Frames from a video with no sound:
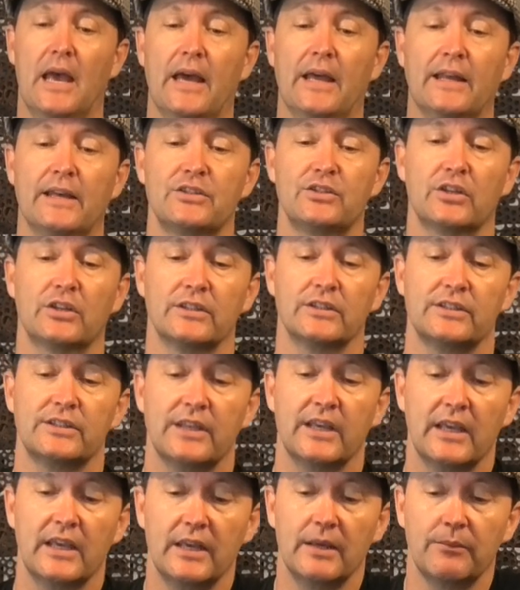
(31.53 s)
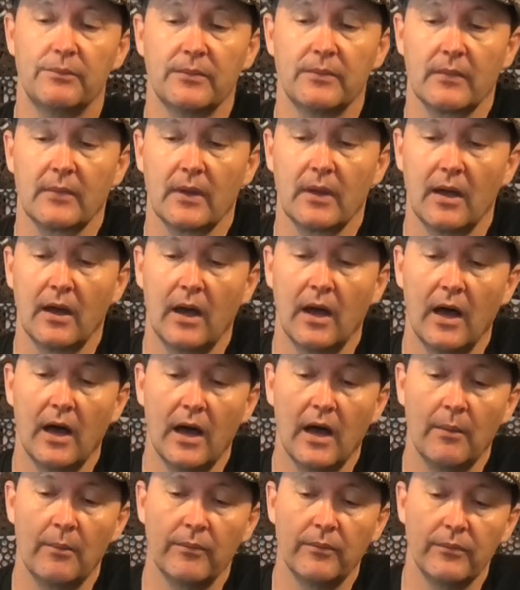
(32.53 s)
And as you can see,
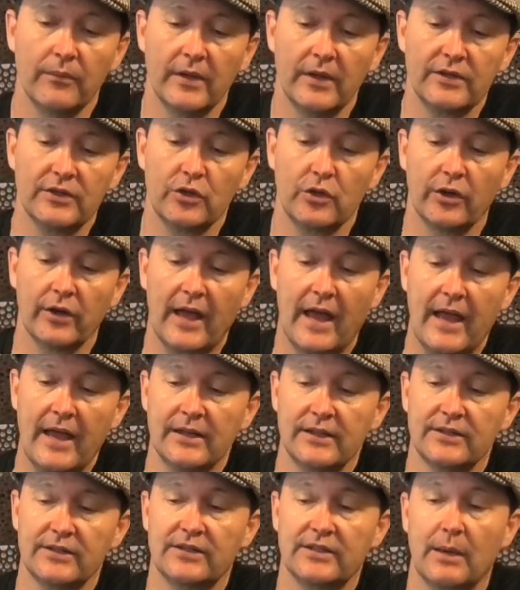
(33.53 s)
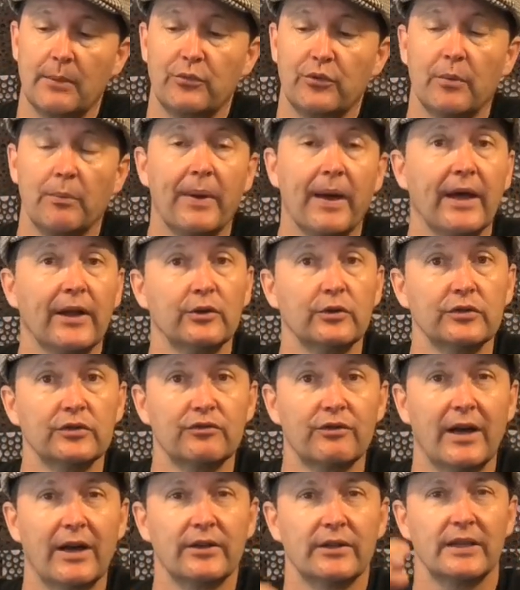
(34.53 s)
it's got eight separate
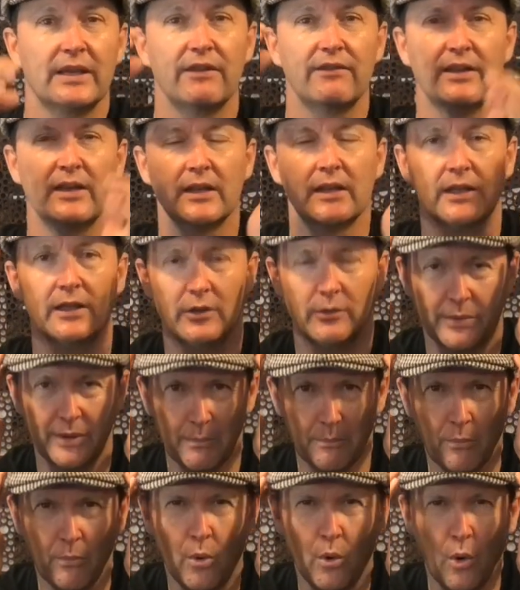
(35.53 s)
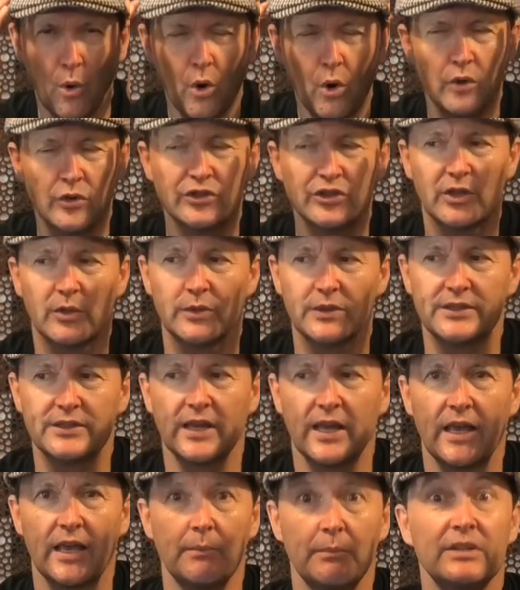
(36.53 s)
panels around it, giving it a little bit more, shall we
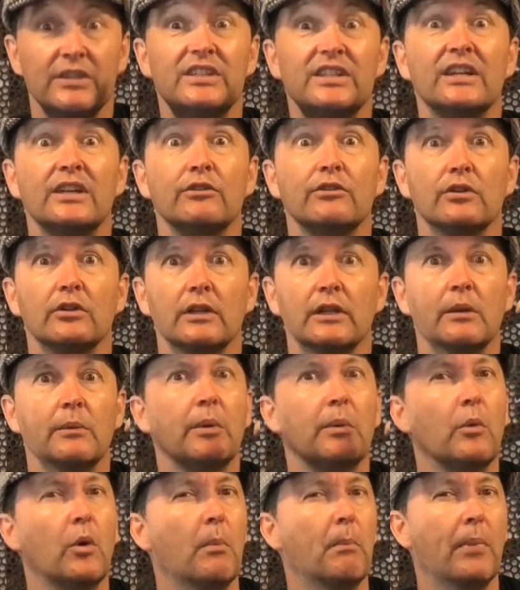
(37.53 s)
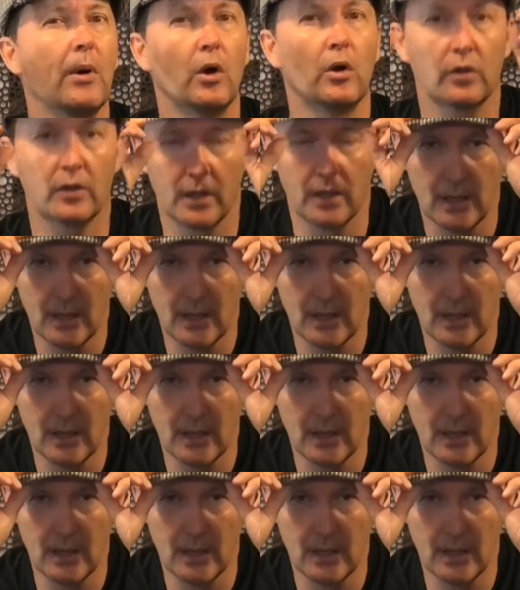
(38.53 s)
say, material, a little bit more bulk, a